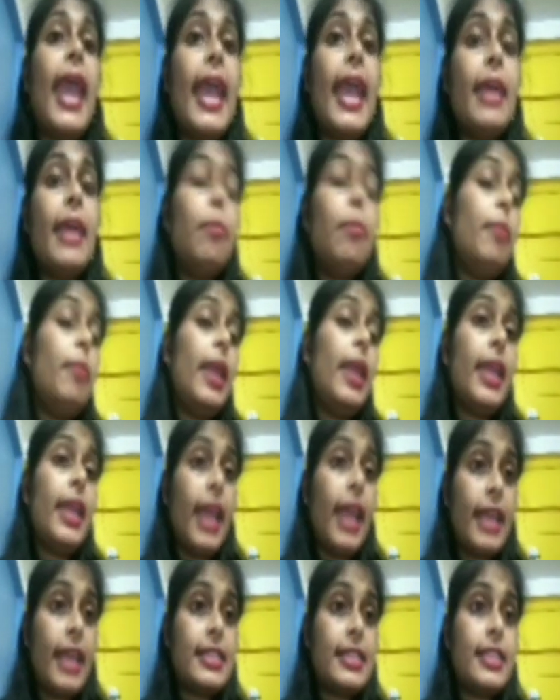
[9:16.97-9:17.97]
make
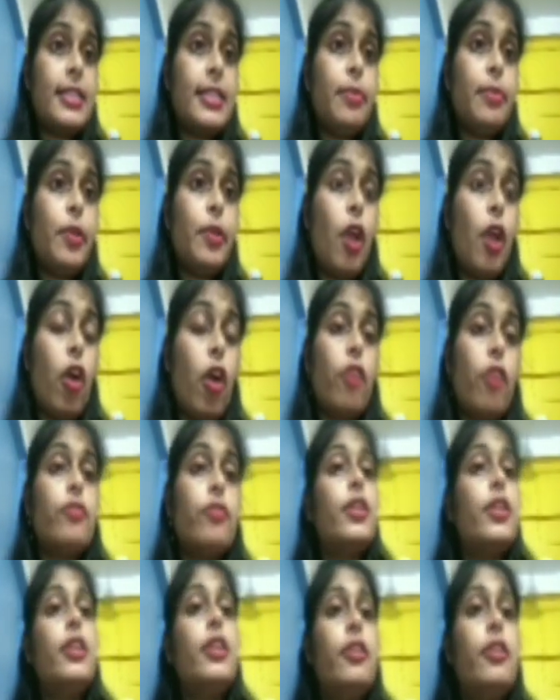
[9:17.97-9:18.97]
accessible of
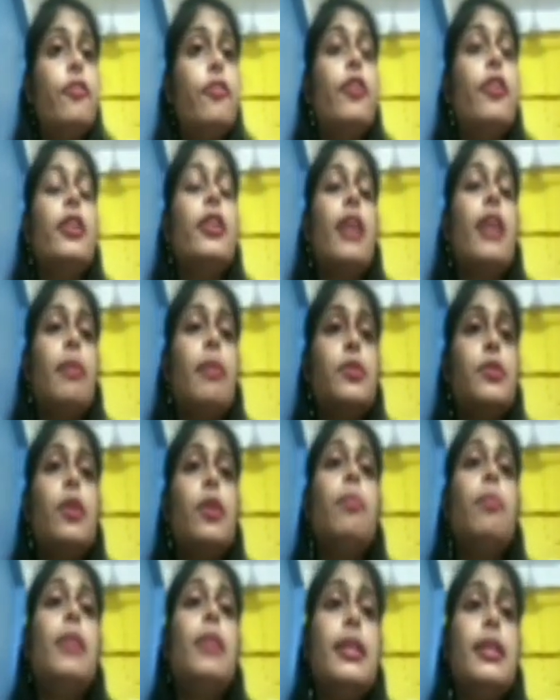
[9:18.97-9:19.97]
the different types
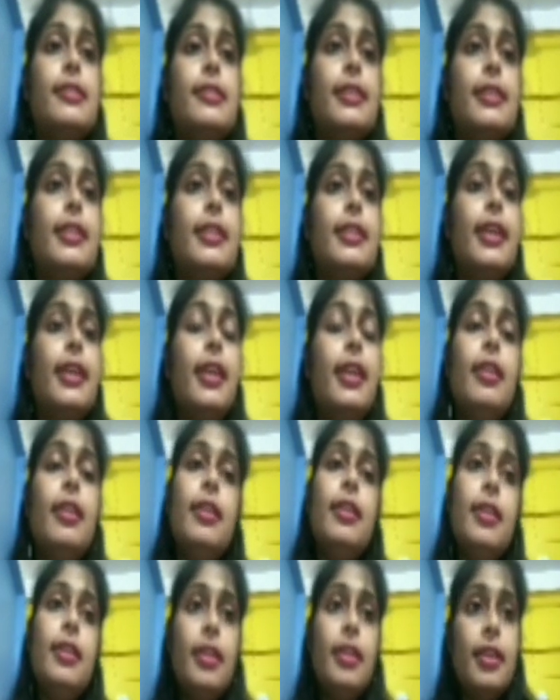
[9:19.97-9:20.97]
of natural
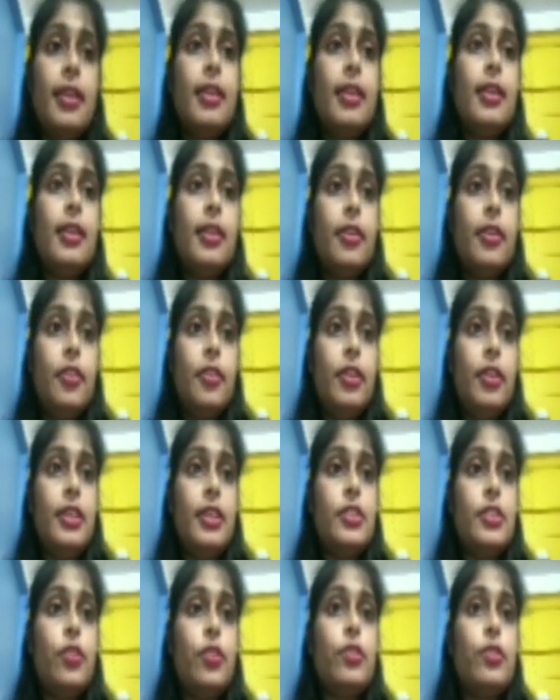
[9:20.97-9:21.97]

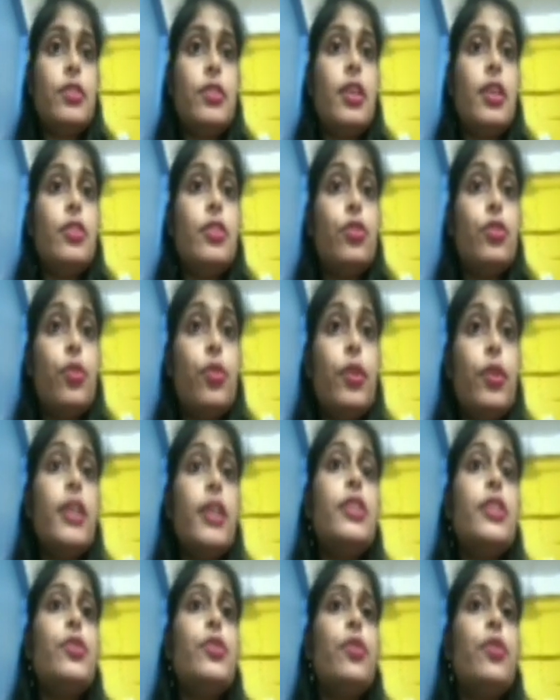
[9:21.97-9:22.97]
resources
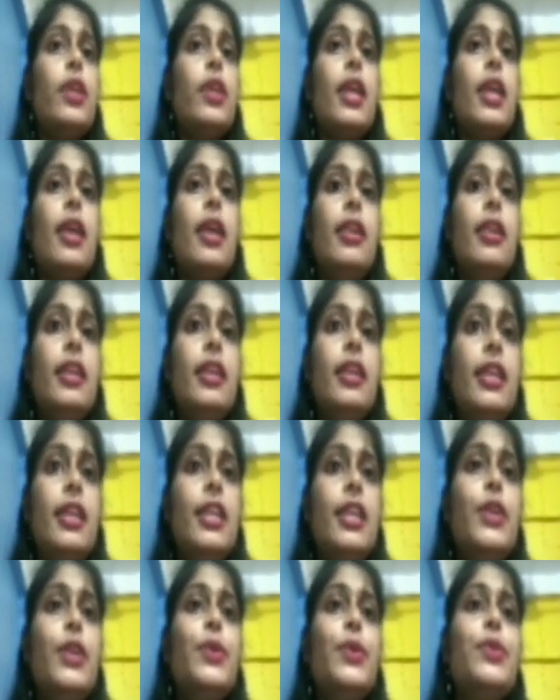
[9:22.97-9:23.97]
which we are
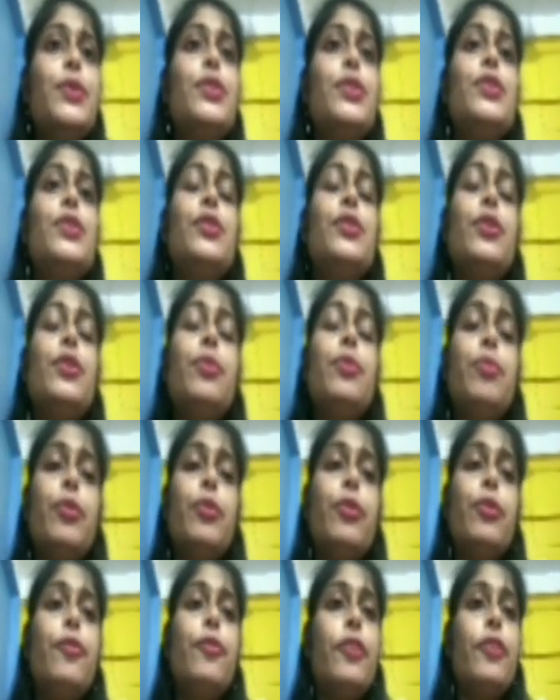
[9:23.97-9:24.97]
used to
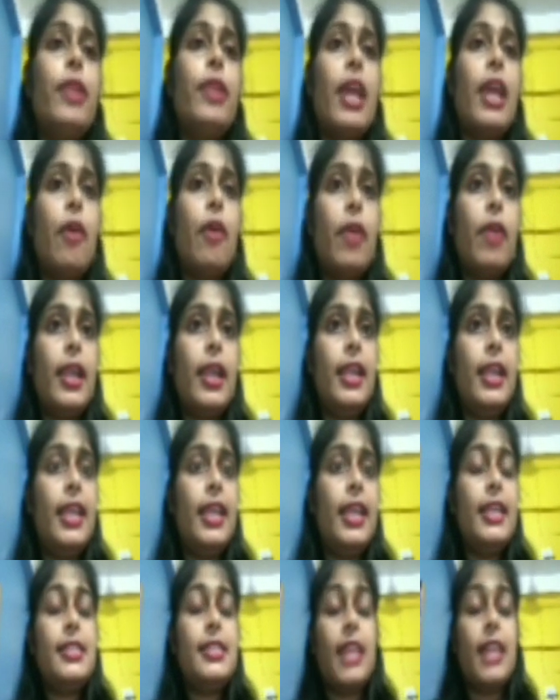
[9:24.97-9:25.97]
fulfill our
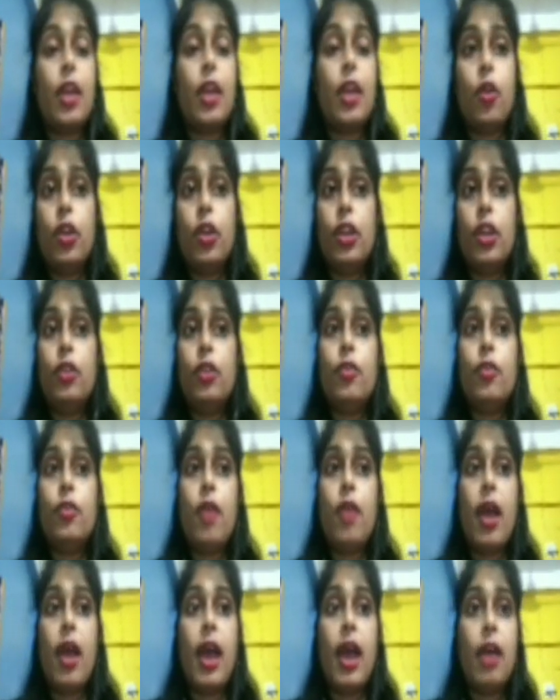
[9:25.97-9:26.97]
needs according to
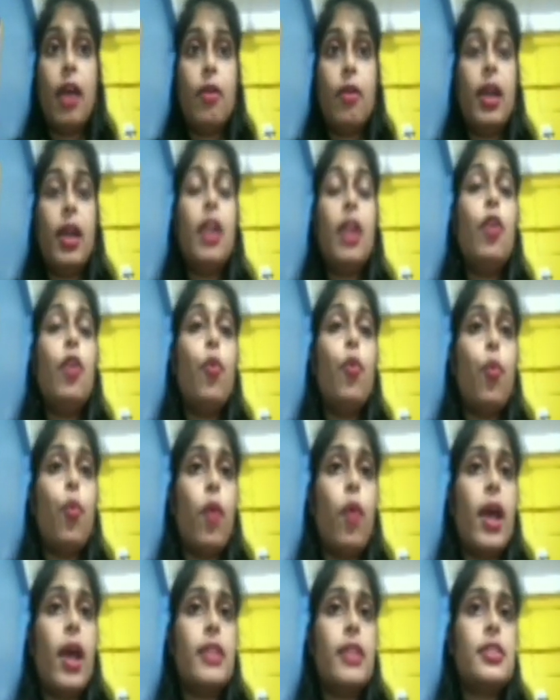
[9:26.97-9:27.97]
our
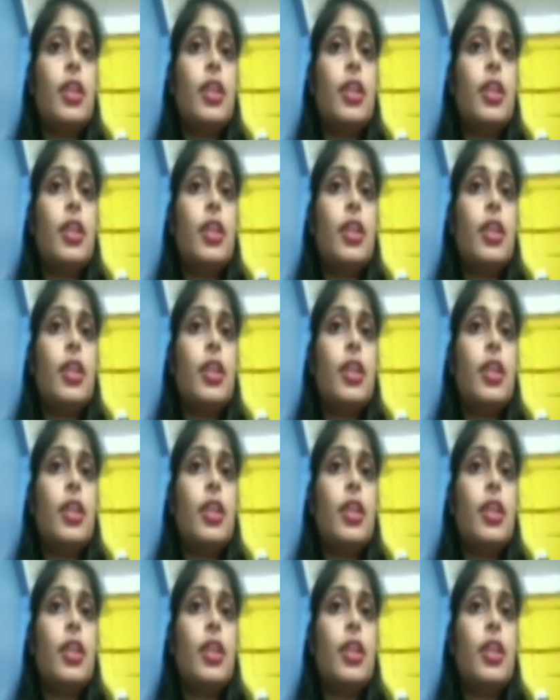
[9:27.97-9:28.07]
wants,